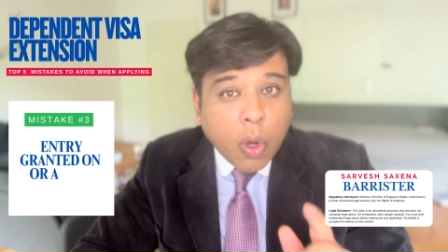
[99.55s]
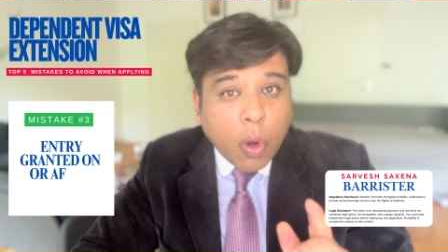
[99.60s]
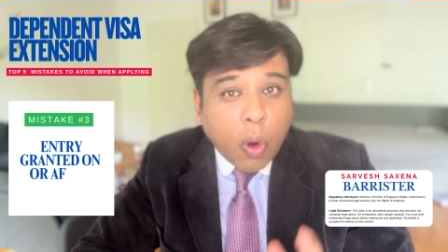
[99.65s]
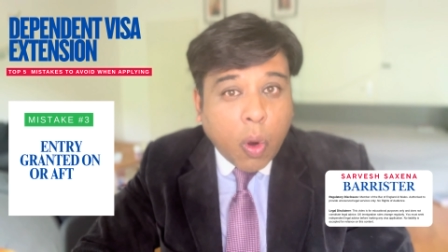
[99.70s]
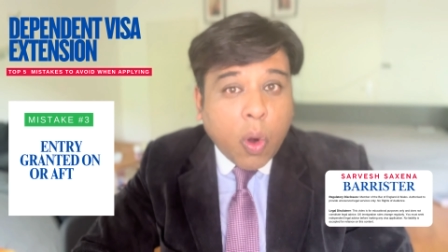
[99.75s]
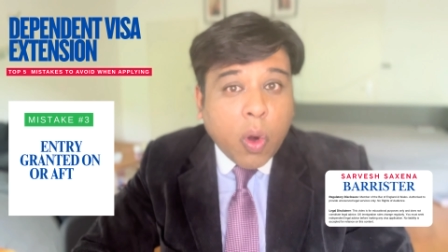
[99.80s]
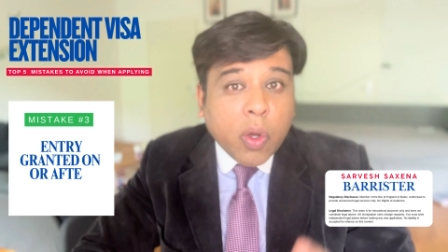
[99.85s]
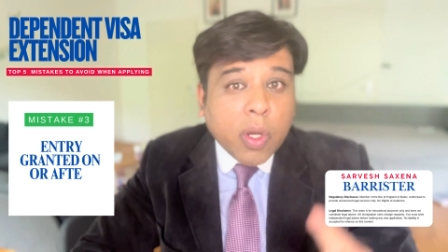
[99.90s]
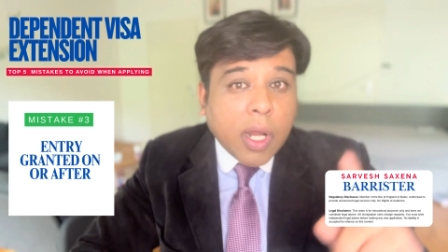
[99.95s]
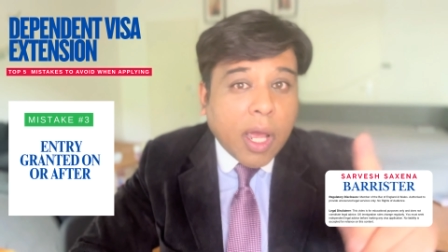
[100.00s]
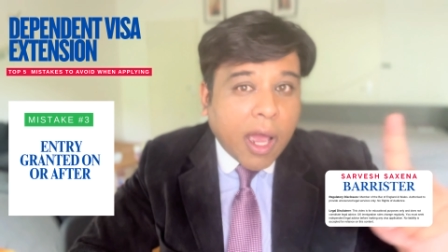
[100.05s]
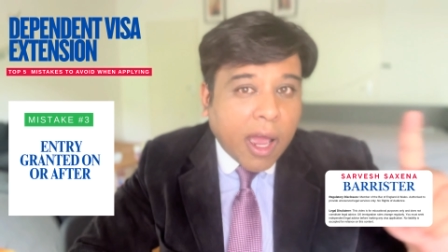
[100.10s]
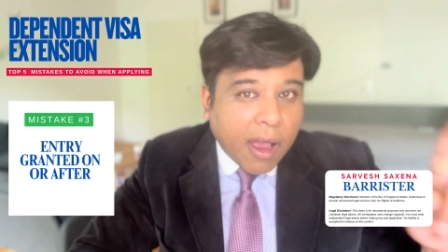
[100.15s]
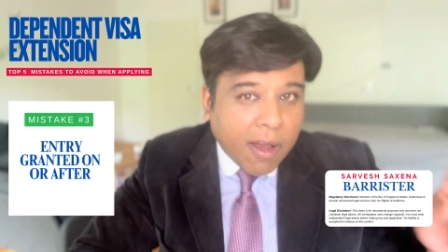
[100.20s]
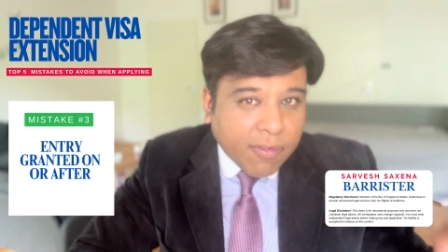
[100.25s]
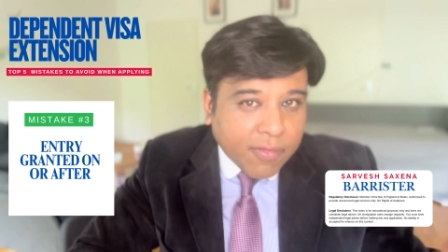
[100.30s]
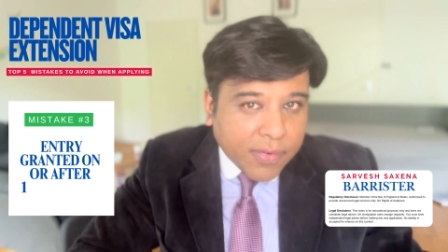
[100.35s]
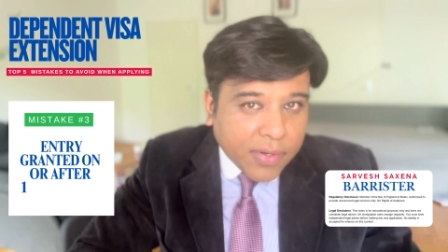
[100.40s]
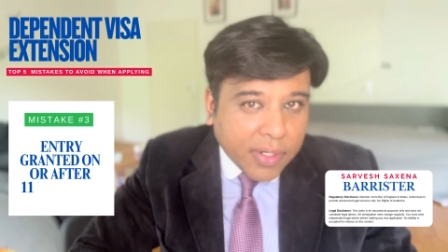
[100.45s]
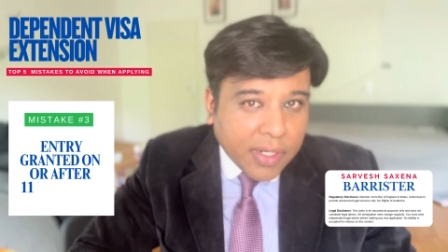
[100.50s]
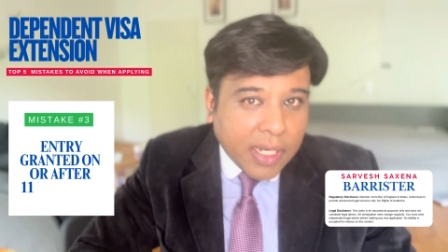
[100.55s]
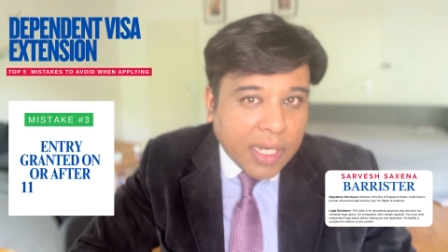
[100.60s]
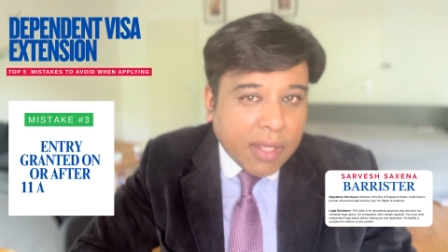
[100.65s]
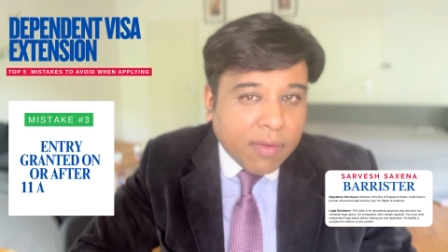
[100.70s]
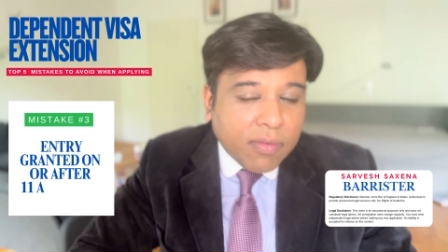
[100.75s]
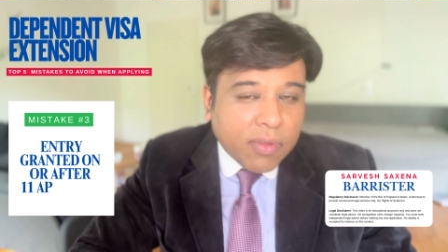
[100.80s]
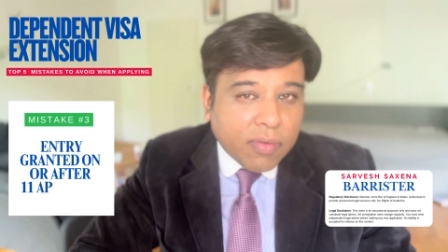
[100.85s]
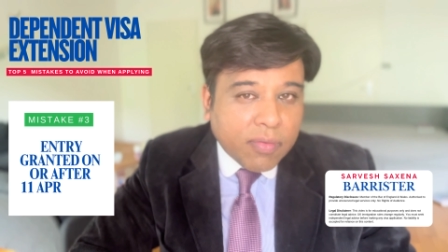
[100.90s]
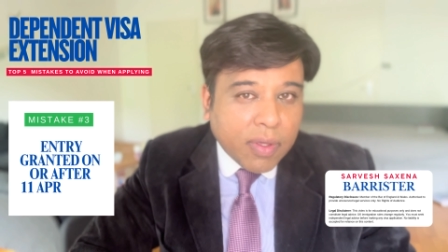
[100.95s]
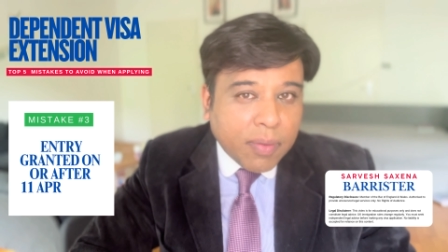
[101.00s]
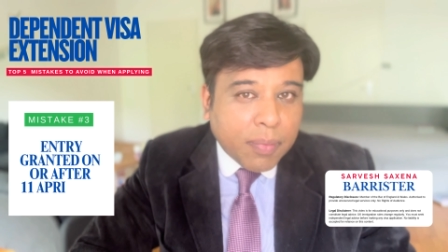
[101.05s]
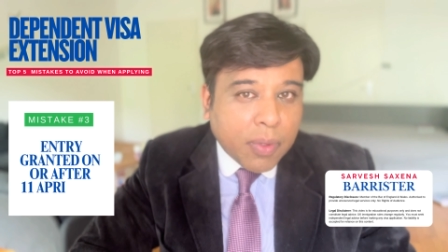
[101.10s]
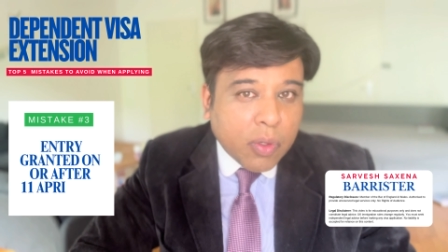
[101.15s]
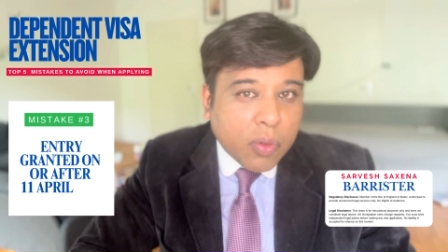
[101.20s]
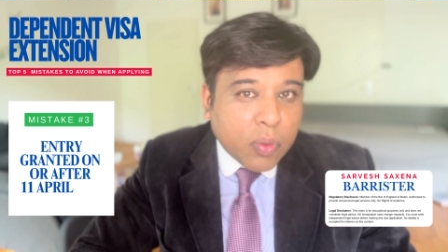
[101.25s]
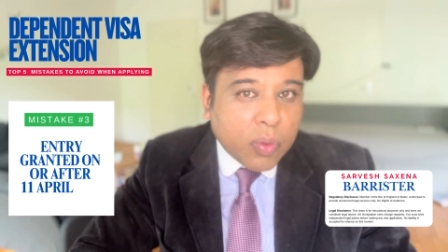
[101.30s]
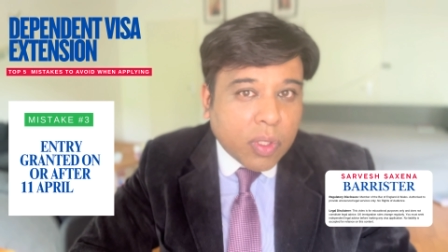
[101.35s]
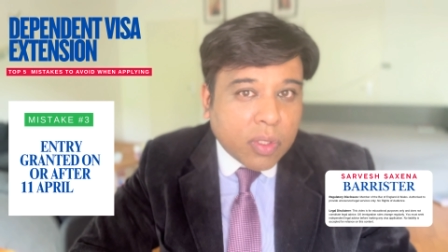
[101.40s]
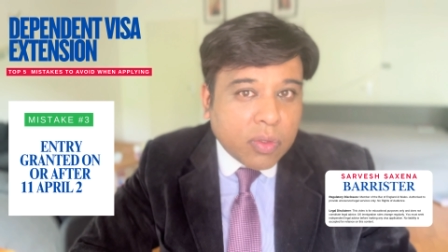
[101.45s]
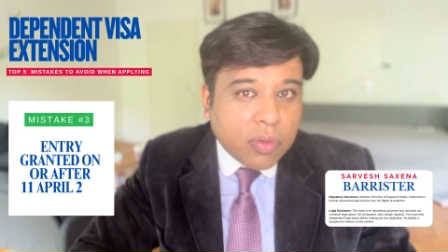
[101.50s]
or after 11th of April
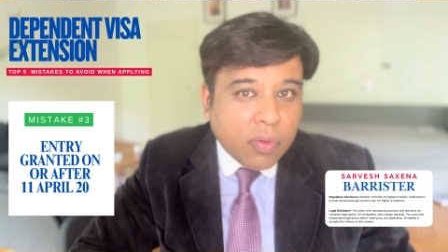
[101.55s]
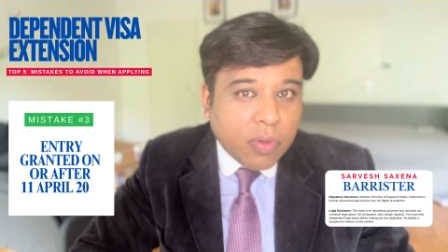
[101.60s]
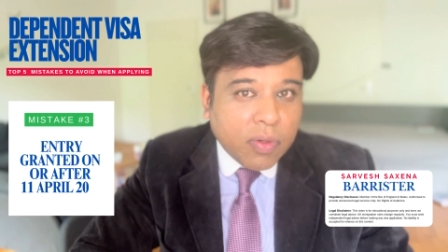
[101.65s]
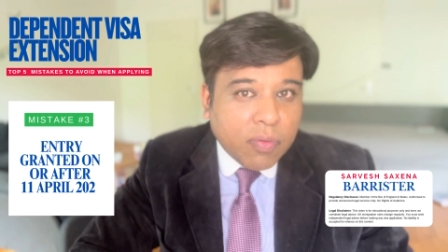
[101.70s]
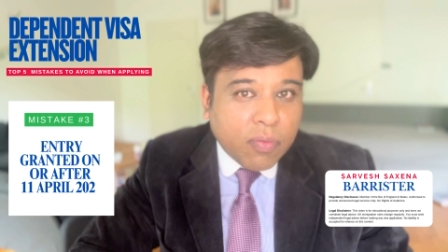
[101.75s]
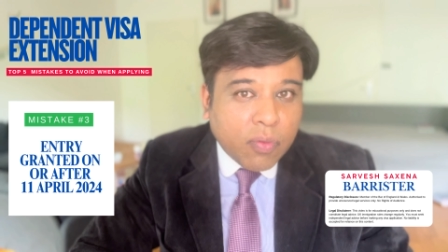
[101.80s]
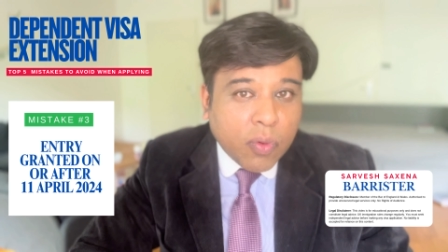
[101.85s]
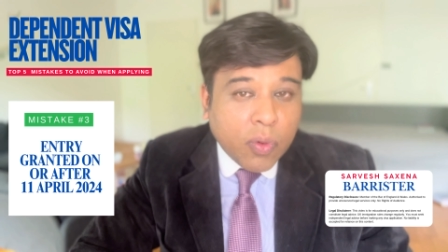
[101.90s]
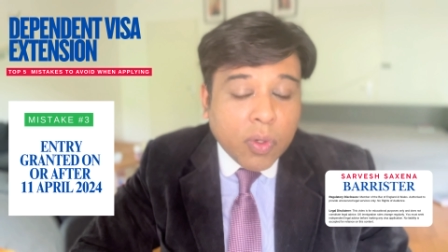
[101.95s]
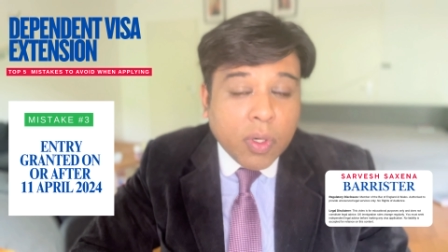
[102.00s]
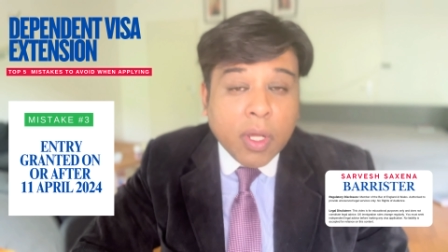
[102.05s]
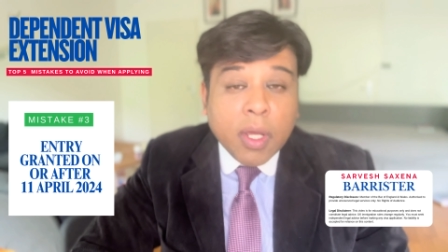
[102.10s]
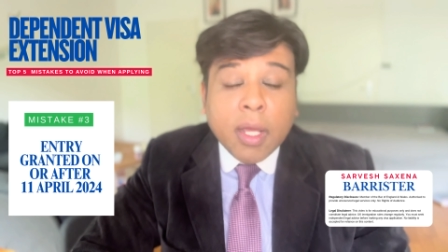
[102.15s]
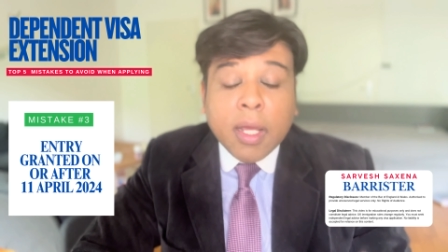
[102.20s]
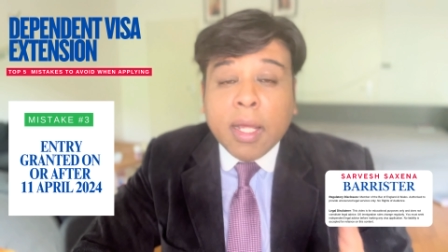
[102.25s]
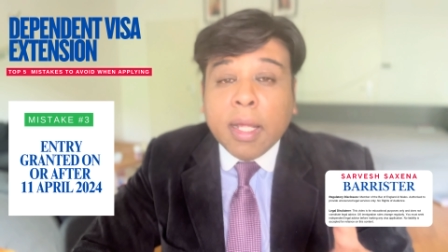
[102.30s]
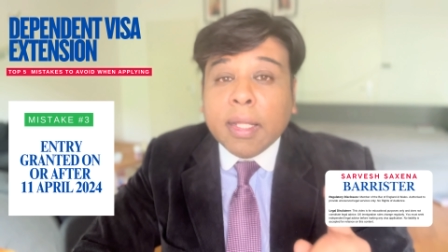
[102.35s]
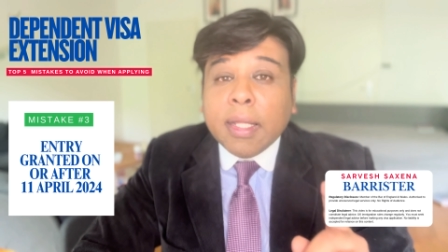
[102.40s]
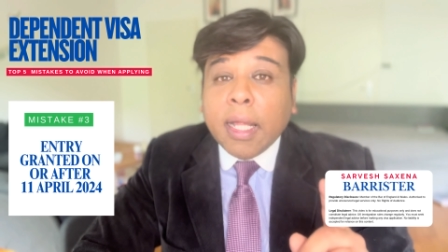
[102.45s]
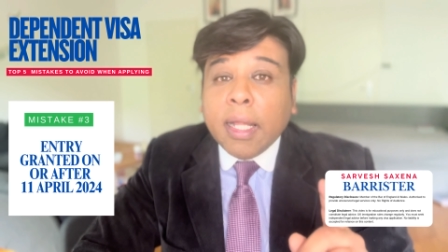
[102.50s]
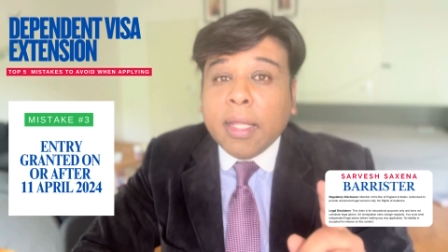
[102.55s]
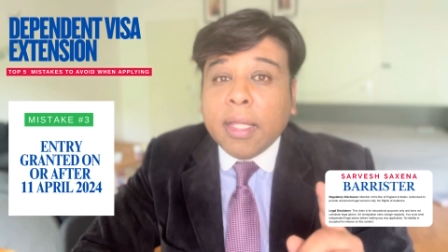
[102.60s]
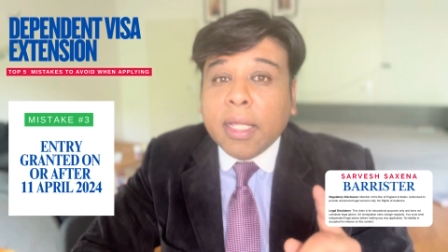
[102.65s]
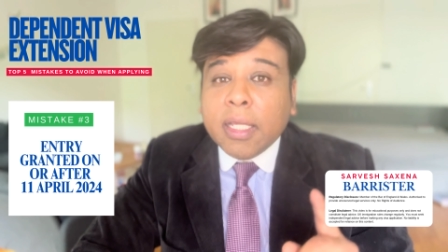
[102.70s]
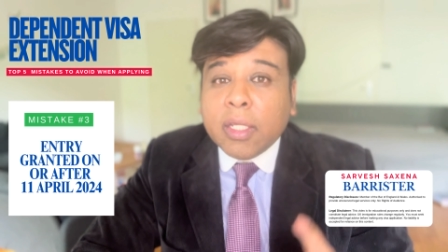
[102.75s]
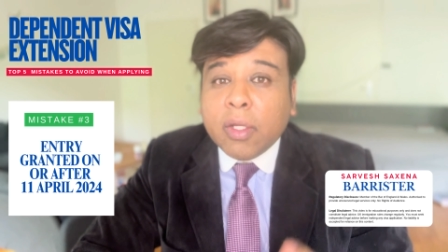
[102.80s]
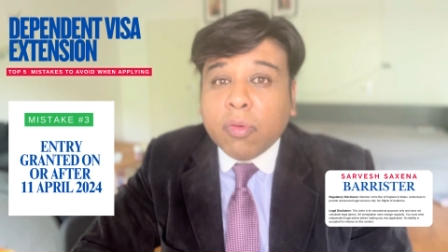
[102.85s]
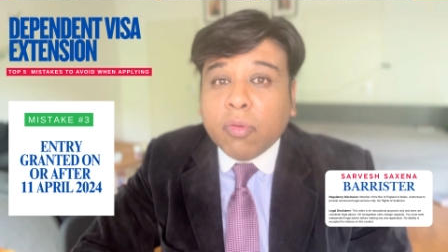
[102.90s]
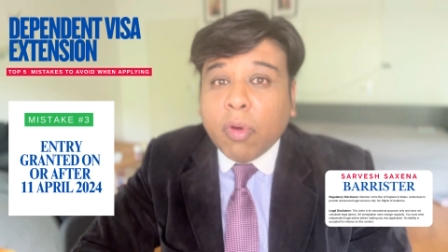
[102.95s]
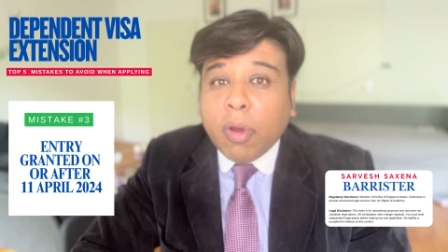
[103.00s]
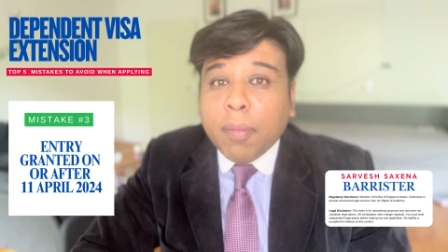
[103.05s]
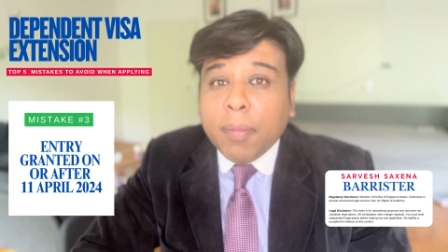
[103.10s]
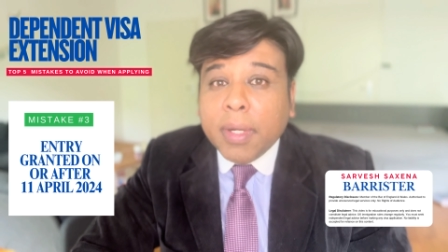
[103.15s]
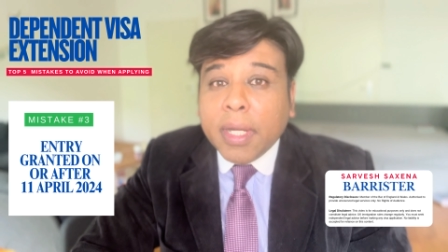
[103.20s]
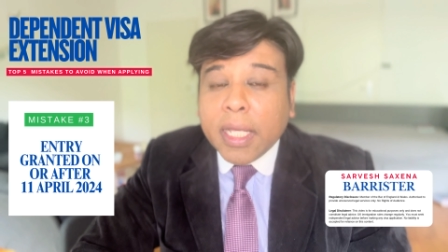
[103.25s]
2024, then this requirement